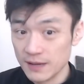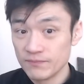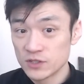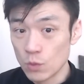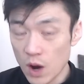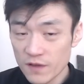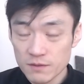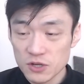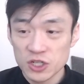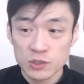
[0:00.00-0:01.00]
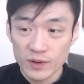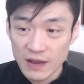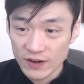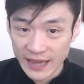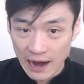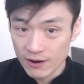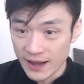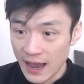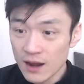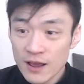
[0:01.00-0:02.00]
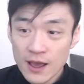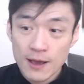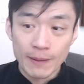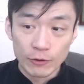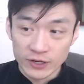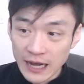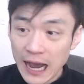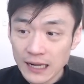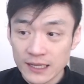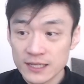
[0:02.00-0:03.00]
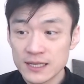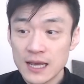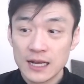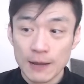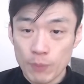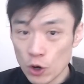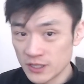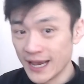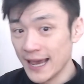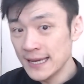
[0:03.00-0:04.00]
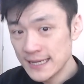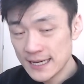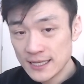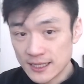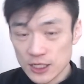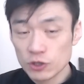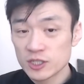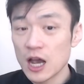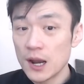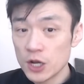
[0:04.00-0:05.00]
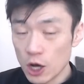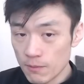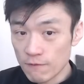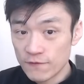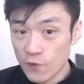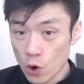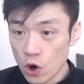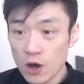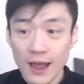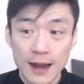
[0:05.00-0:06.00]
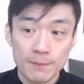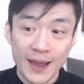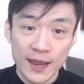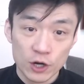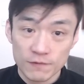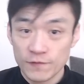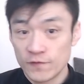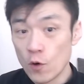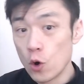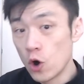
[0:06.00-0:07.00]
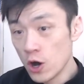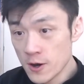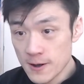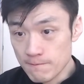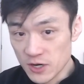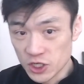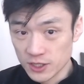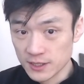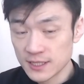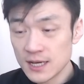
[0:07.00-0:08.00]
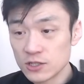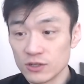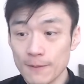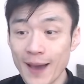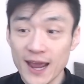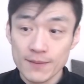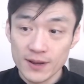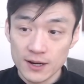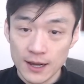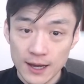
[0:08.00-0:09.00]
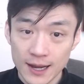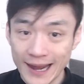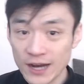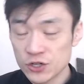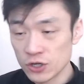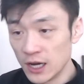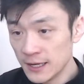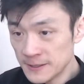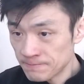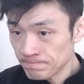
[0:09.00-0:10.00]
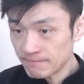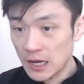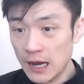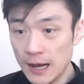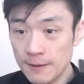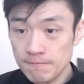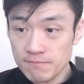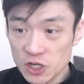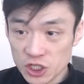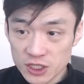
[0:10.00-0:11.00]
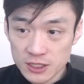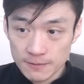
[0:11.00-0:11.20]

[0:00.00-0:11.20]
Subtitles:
So one of the missions were never carried out. But regardless, Laporte still signed up on 4 and paid off 4 missions. So they paid him an extra mission